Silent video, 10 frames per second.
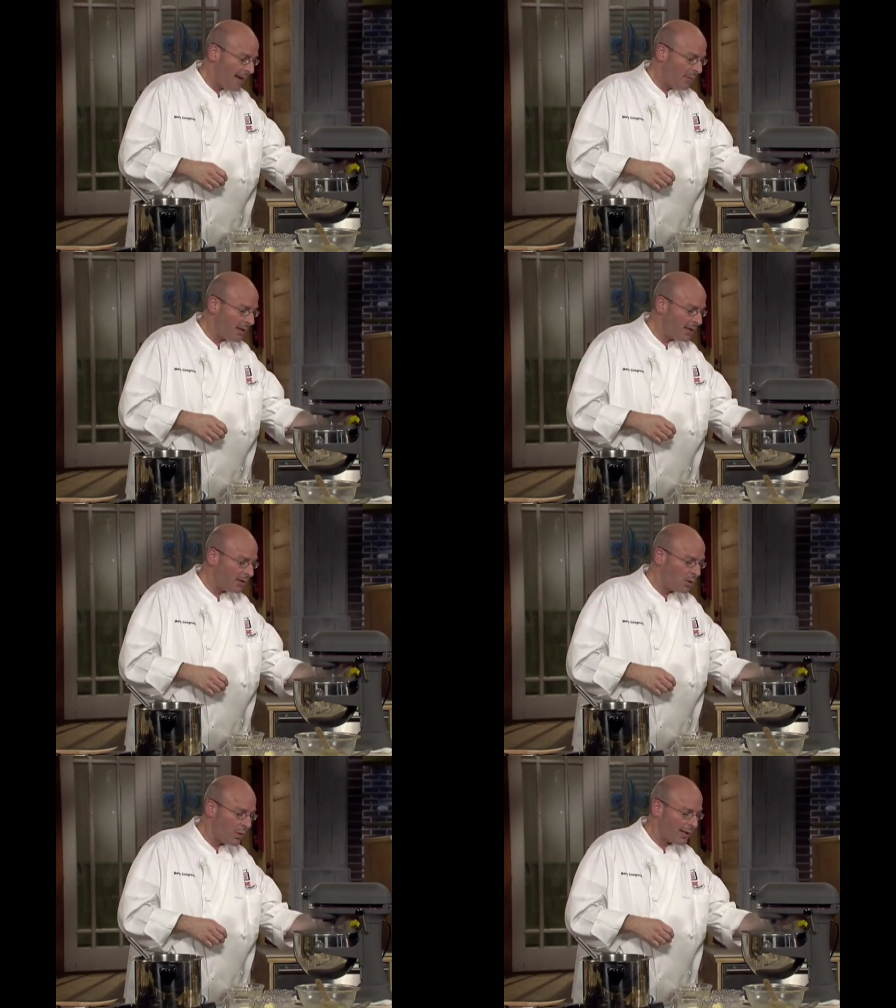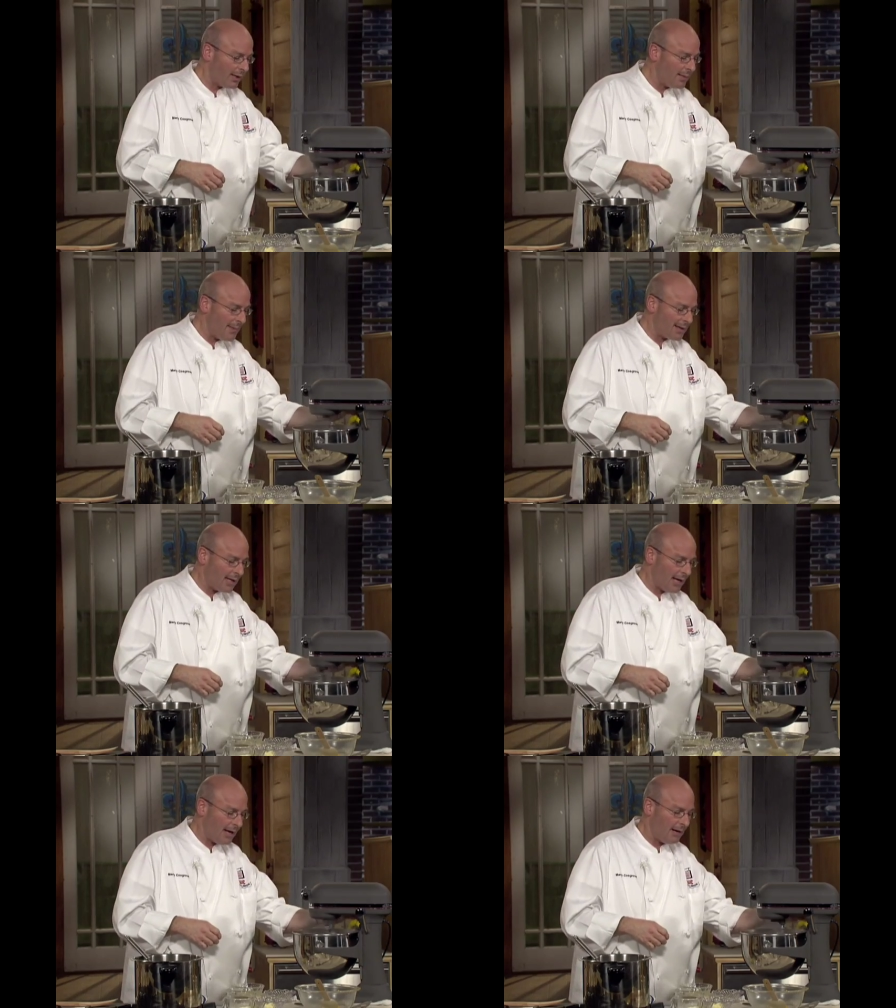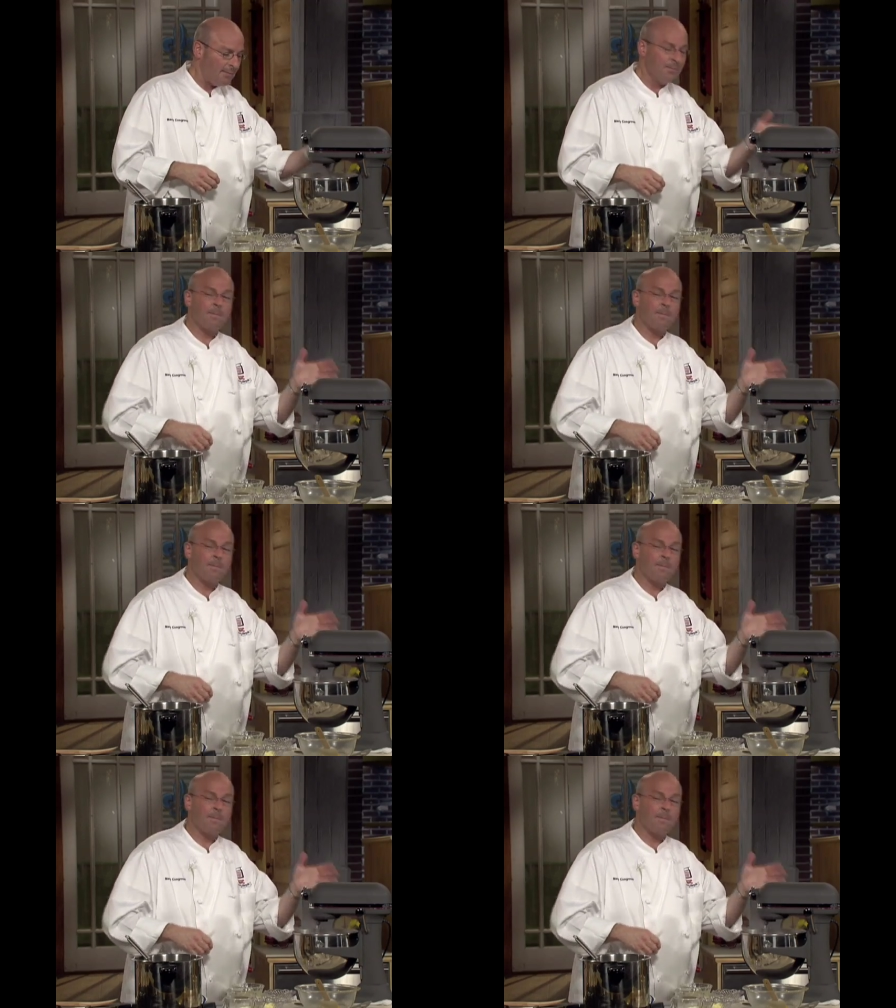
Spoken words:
Now we're going to quickly make the